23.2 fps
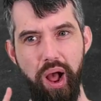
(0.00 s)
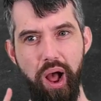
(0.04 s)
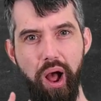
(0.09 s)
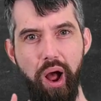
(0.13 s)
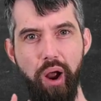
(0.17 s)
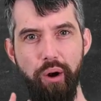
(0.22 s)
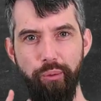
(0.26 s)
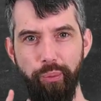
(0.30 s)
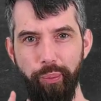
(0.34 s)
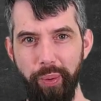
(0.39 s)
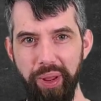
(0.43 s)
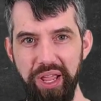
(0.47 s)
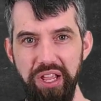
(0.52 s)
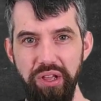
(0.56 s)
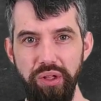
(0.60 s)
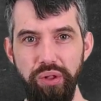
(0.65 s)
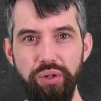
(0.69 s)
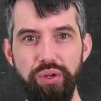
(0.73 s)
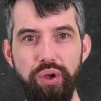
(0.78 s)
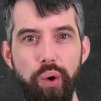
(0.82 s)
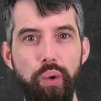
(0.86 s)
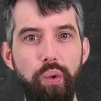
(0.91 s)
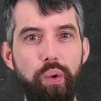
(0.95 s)
our real
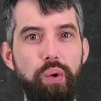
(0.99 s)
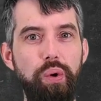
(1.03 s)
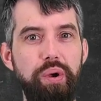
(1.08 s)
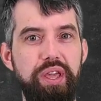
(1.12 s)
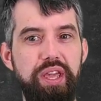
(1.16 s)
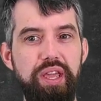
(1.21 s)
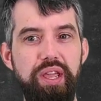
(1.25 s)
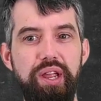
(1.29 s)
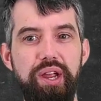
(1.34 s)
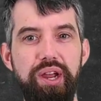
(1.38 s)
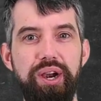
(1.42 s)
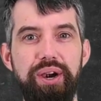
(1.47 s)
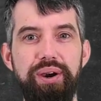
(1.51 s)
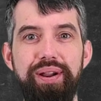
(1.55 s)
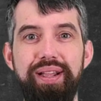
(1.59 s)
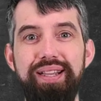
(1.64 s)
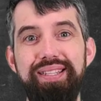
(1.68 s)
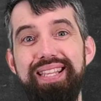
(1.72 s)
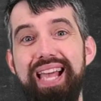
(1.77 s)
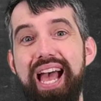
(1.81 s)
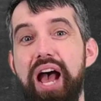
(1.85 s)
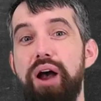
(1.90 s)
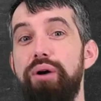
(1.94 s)
goal here
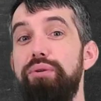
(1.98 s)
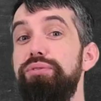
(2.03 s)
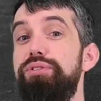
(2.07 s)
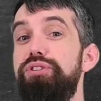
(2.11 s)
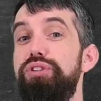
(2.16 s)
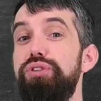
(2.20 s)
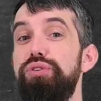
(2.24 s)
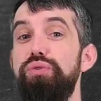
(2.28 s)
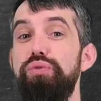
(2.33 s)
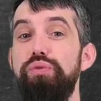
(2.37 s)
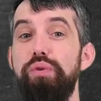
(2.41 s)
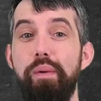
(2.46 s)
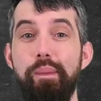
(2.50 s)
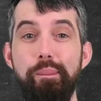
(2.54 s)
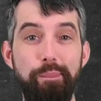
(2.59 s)
is how to